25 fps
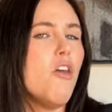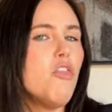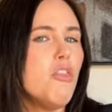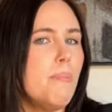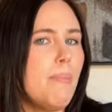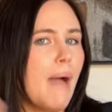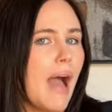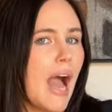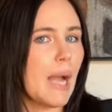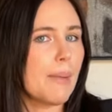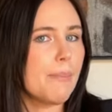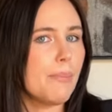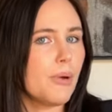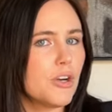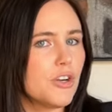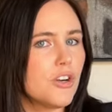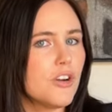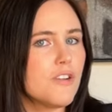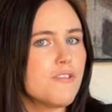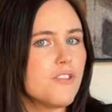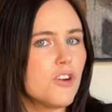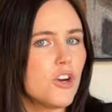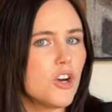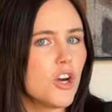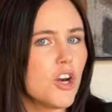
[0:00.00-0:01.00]
on the back burner
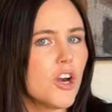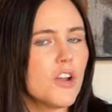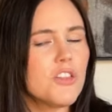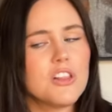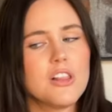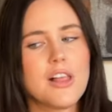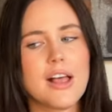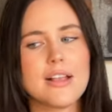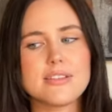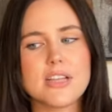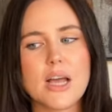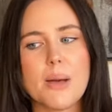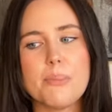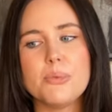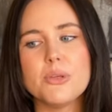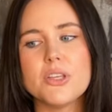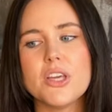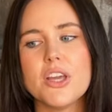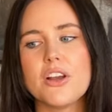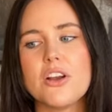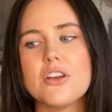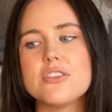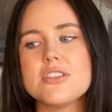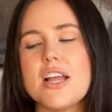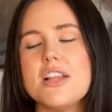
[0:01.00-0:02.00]
for her the last couple
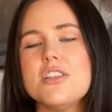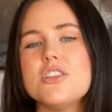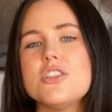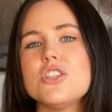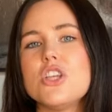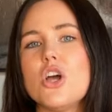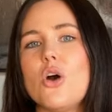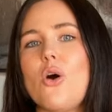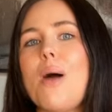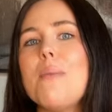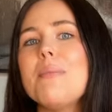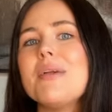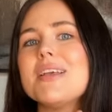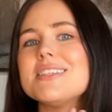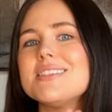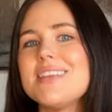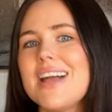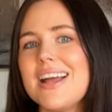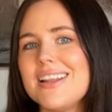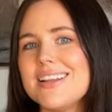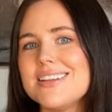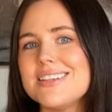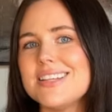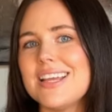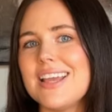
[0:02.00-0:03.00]
years. And so I'm
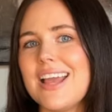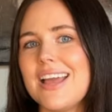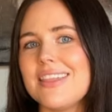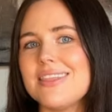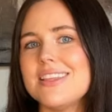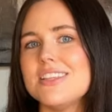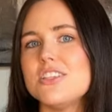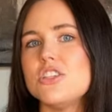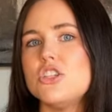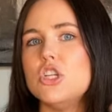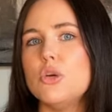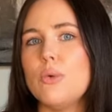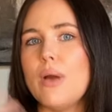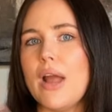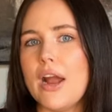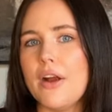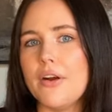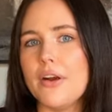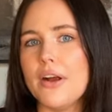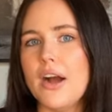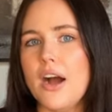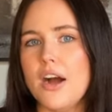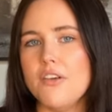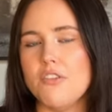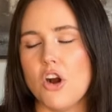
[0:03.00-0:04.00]
excited to get this new
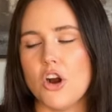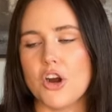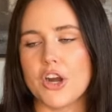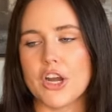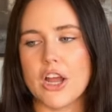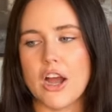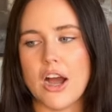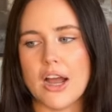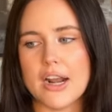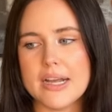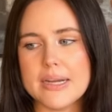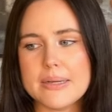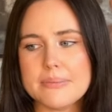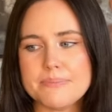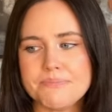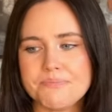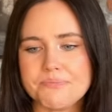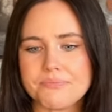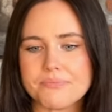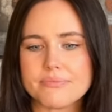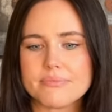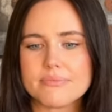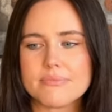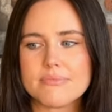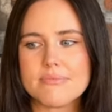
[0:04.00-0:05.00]
era of Ariana.
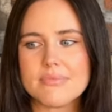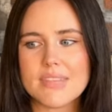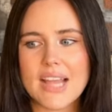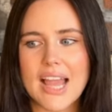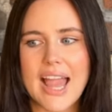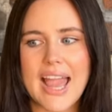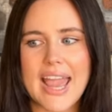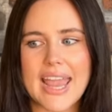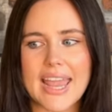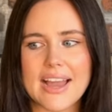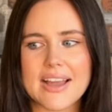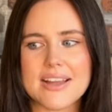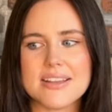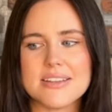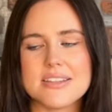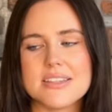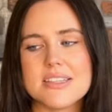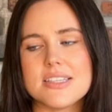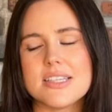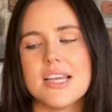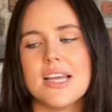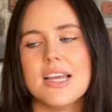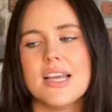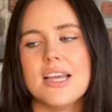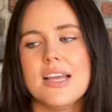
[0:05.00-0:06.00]

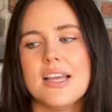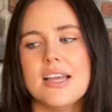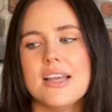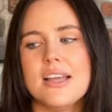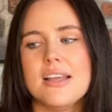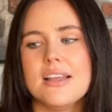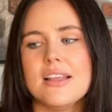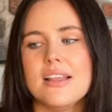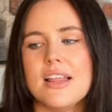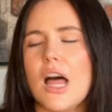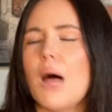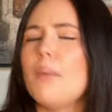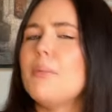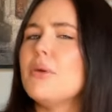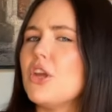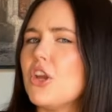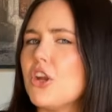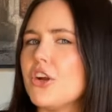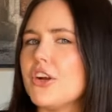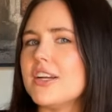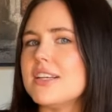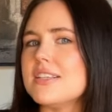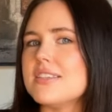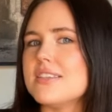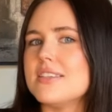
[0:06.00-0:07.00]
And I'll be
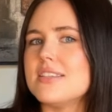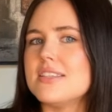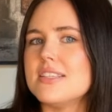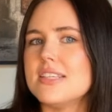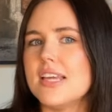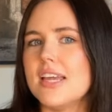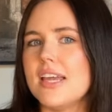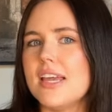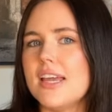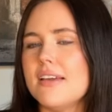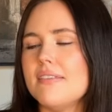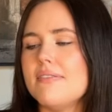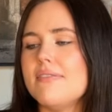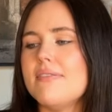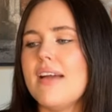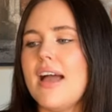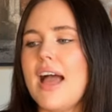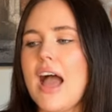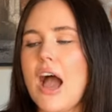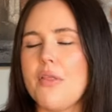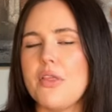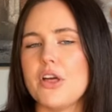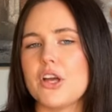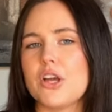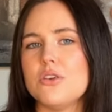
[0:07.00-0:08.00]
curious to see
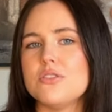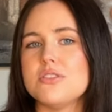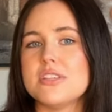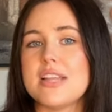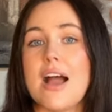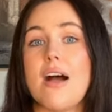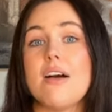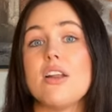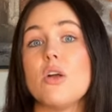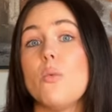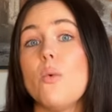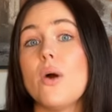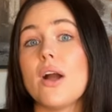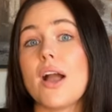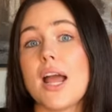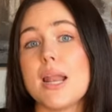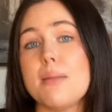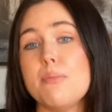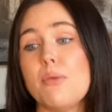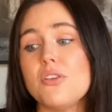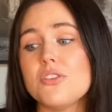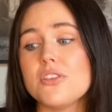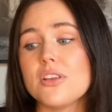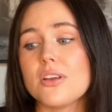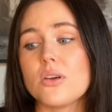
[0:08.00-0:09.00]
how that goes down and what kind of
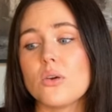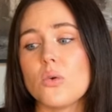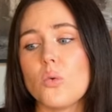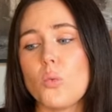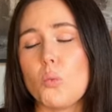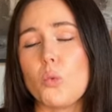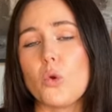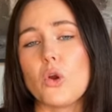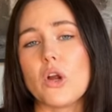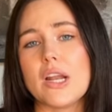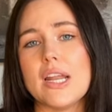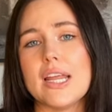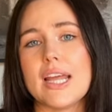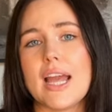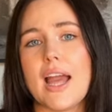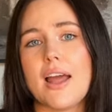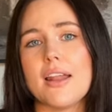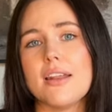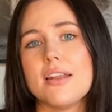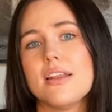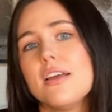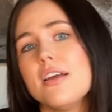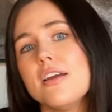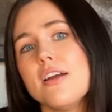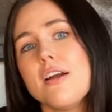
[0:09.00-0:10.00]
music we're going to
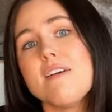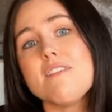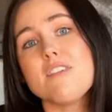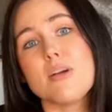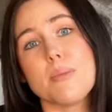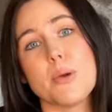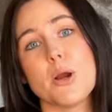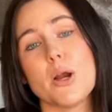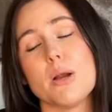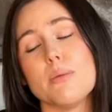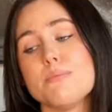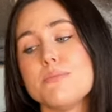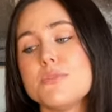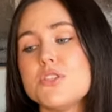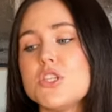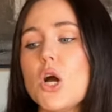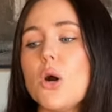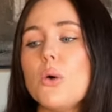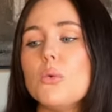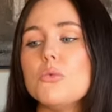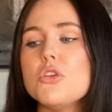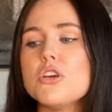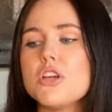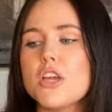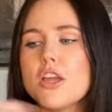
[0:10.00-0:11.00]
get from her.
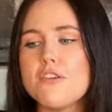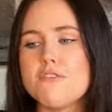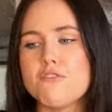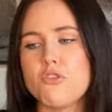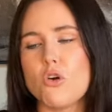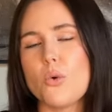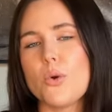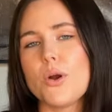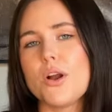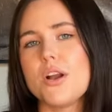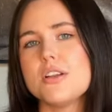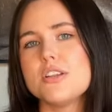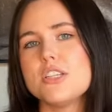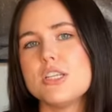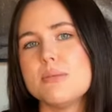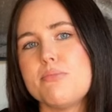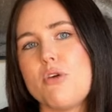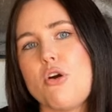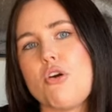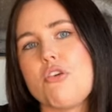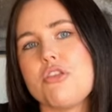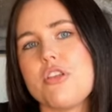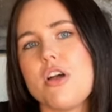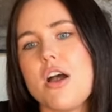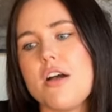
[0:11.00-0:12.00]
So looking forward to
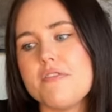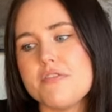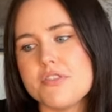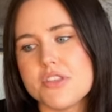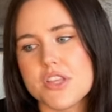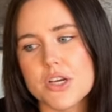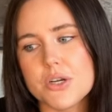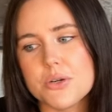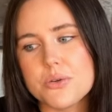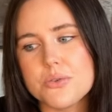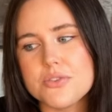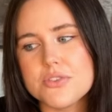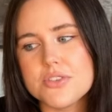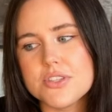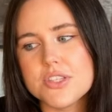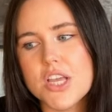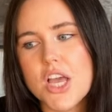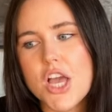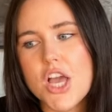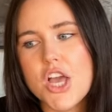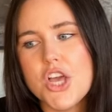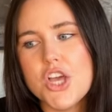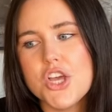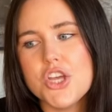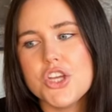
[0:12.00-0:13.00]
both of those
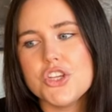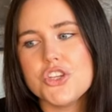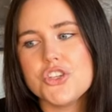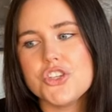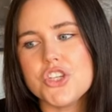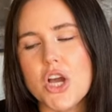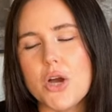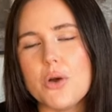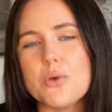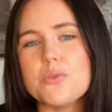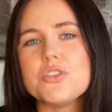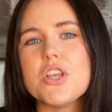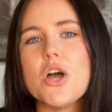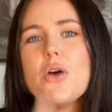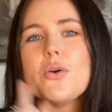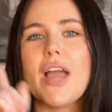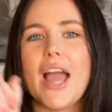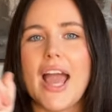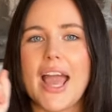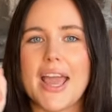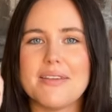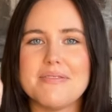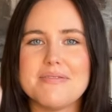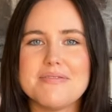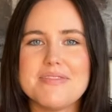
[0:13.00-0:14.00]
shows.
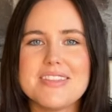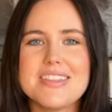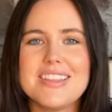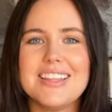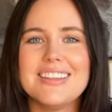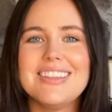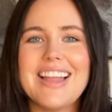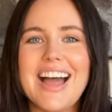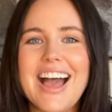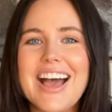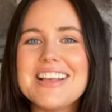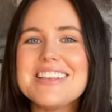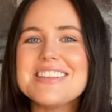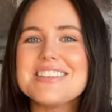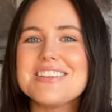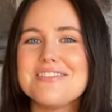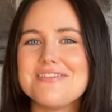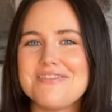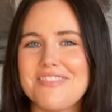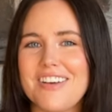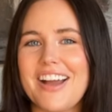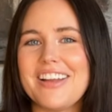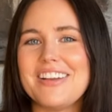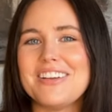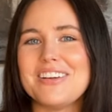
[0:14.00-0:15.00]
Okay, the last and
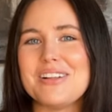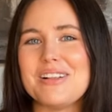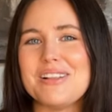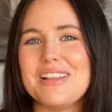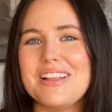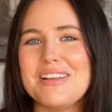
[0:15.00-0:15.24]
final